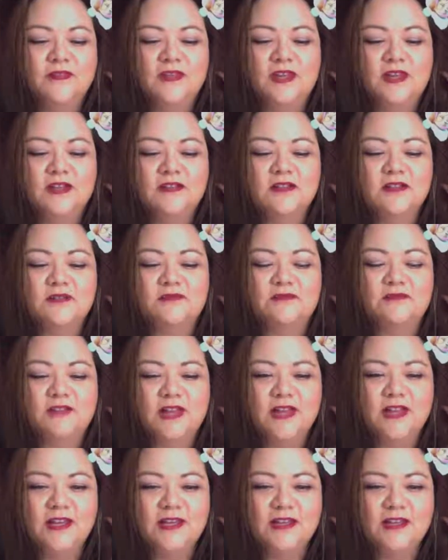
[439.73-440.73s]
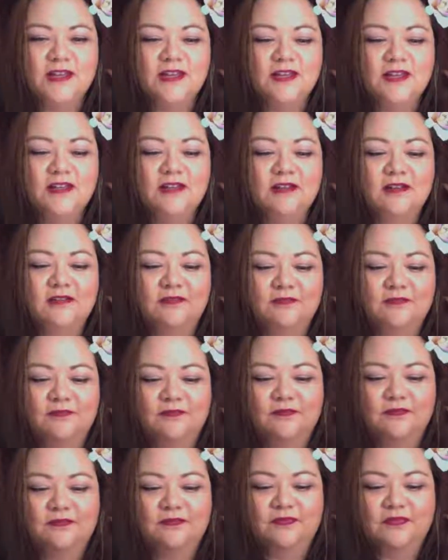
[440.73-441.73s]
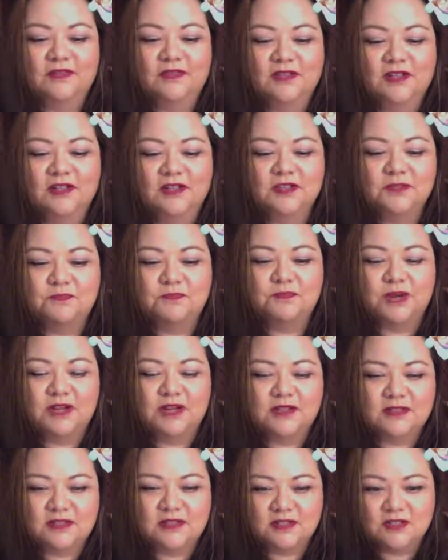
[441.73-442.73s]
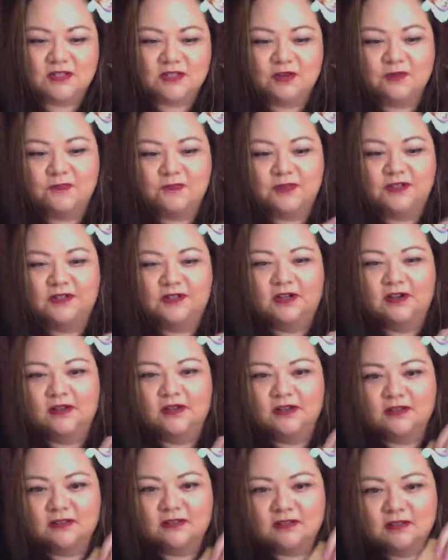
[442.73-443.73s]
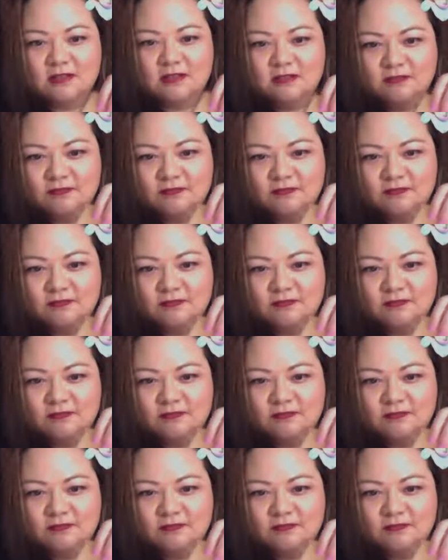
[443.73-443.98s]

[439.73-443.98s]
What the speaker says: It's flaky. Let's bust this open, guys.